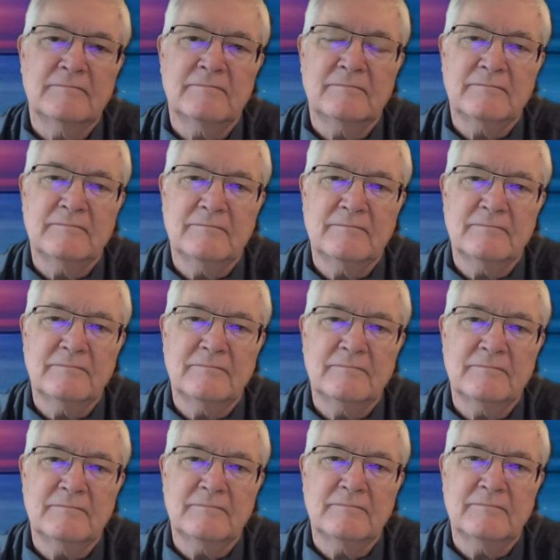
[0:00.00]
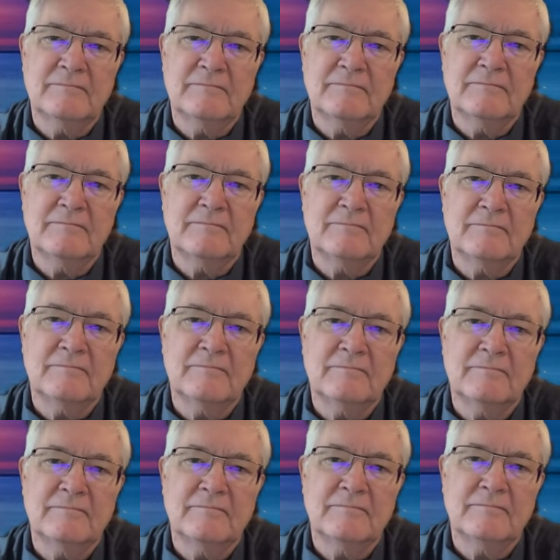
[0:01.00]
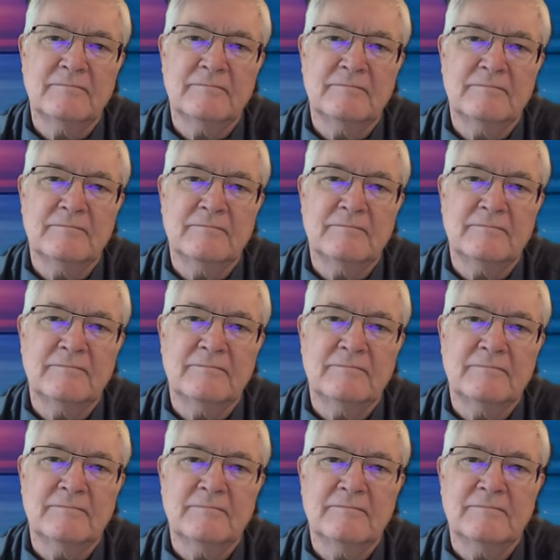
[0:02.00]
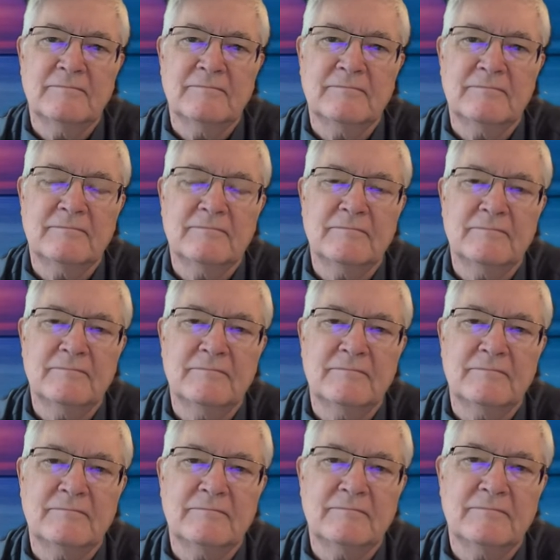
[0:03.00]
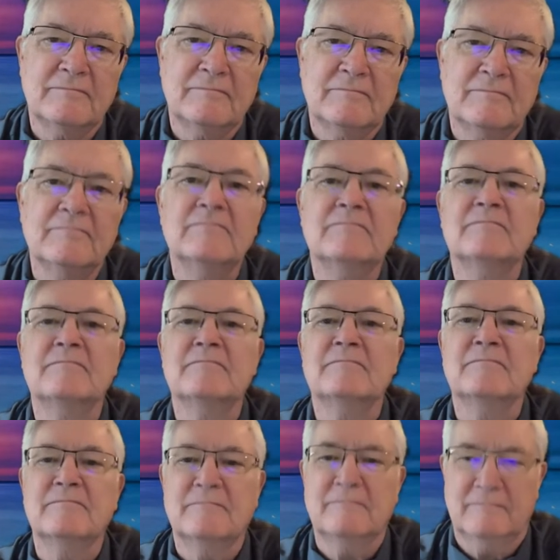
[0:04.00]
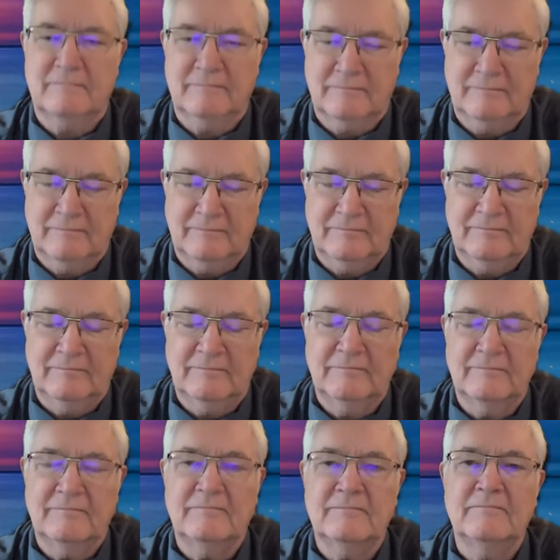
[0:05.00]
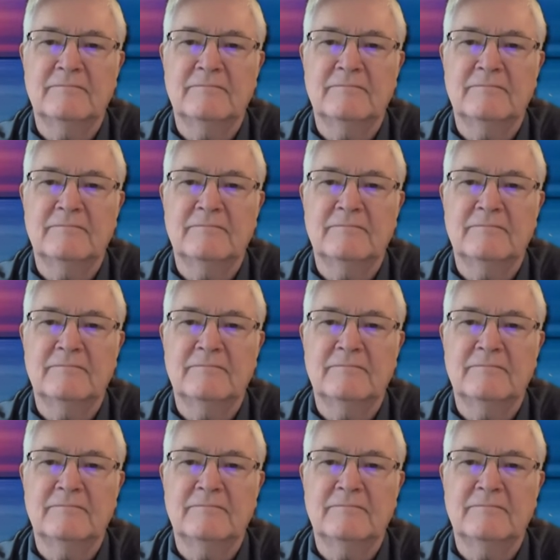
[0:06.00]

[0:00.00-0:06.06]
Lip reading: The person shown says nothing.